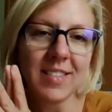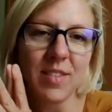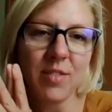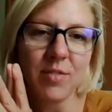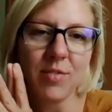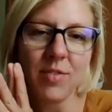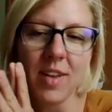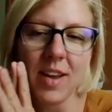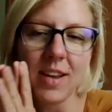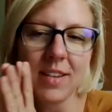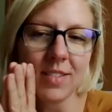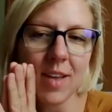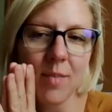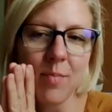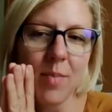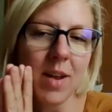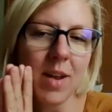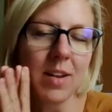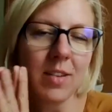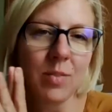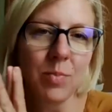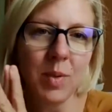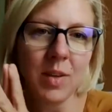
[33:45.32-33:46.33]
flights. I bet
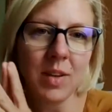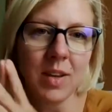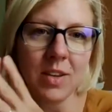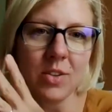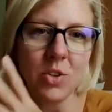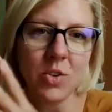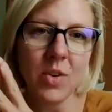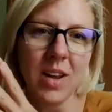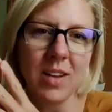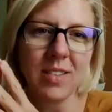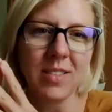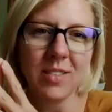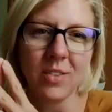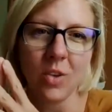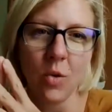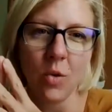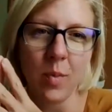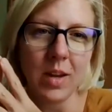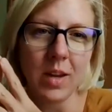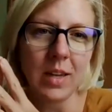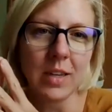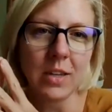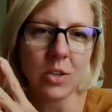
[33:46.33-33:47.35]
it's because you had so
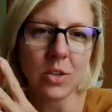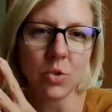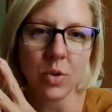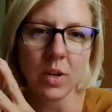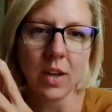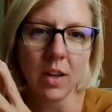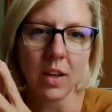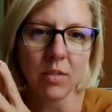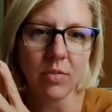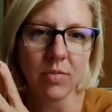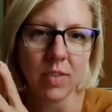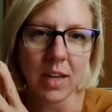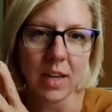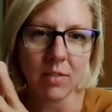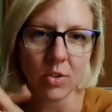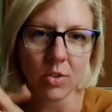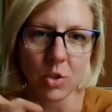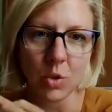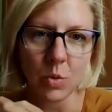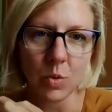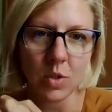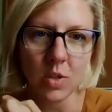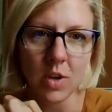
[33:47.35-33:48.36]
many intriguing flavors
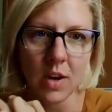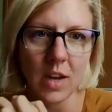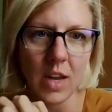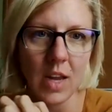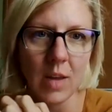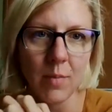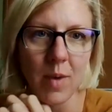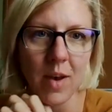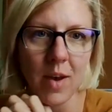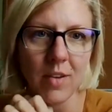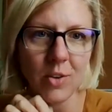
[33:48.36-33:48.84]
you were talking about,